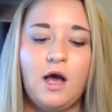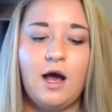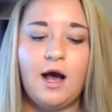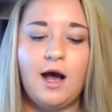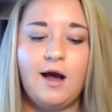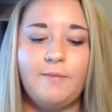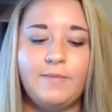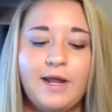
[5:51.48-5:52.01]

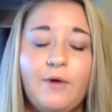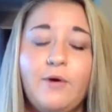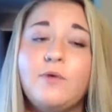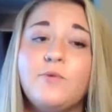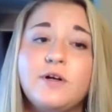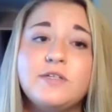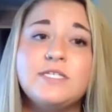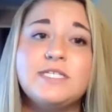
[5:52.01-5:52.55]
Now, I
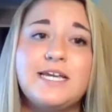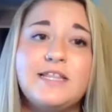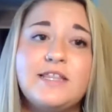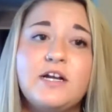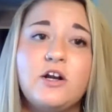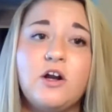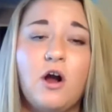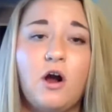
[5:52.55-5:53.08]
will say
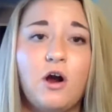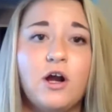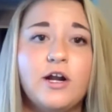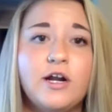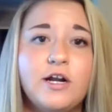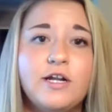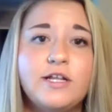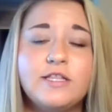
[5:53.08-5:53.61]
there
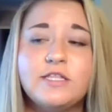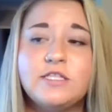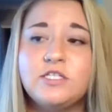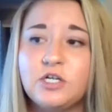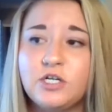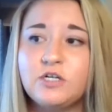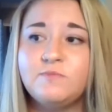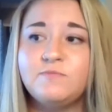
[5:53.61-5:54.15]
are
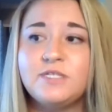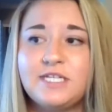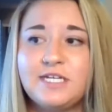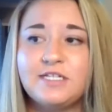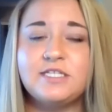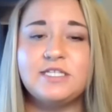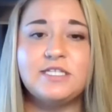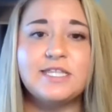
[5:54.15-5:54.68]

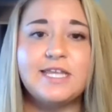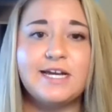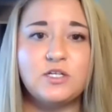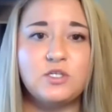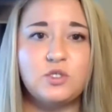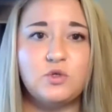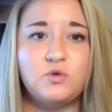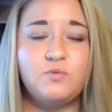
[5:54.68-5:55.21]
circumstances
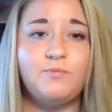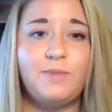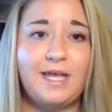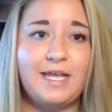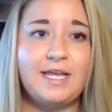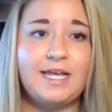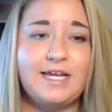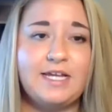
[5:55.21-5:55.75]
that do
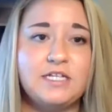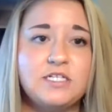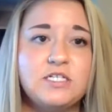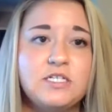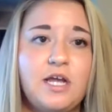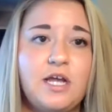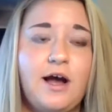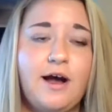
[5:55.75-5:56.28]
make it
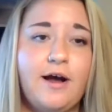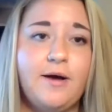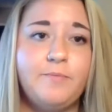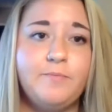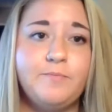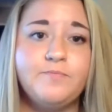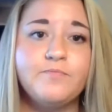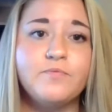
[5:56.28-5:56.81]

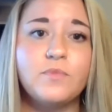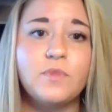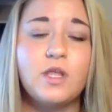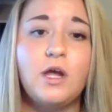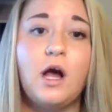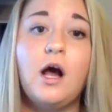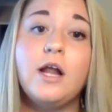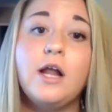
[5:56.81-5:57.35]

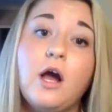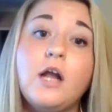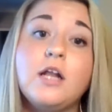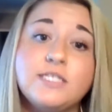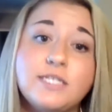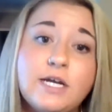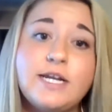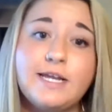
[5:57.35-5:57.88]

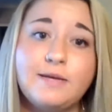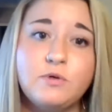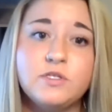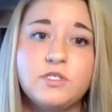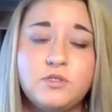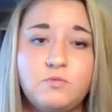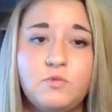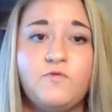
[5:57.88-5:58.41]
us unable
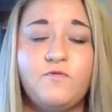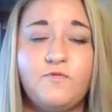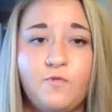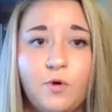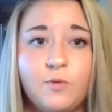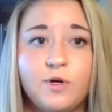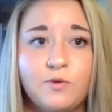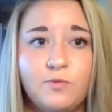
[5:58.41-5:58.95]
to move
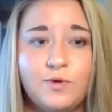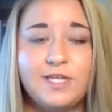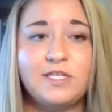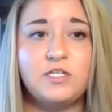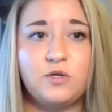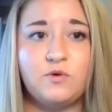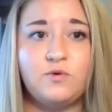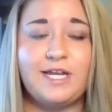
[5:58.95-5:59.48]
forward with
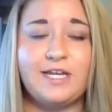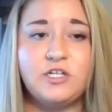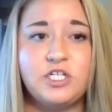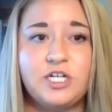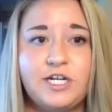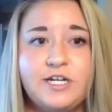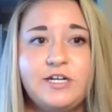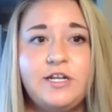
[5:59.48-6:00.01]

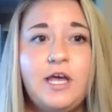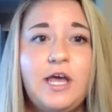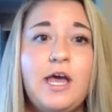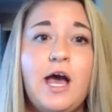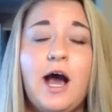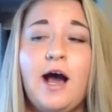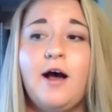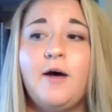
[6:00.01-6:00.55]
donation.
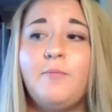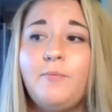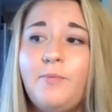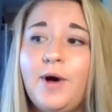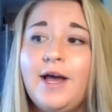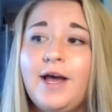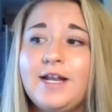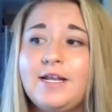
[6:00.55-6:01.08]

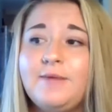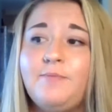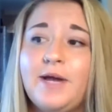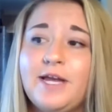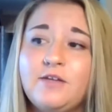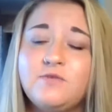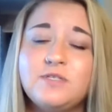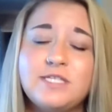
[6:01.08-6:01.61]
But by
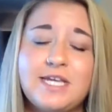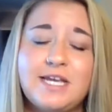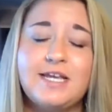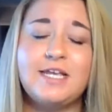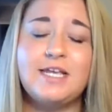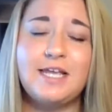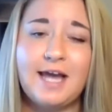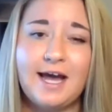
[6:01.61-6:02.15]
you
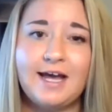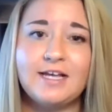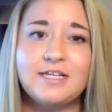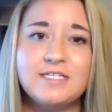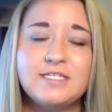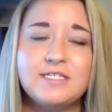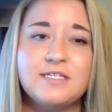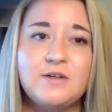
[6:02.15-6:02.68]
saying
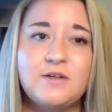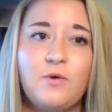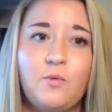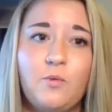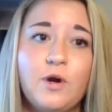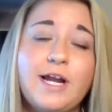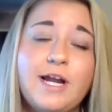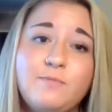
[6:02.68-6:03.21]
yes,
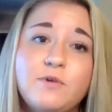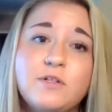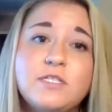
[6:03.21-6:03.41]
we're able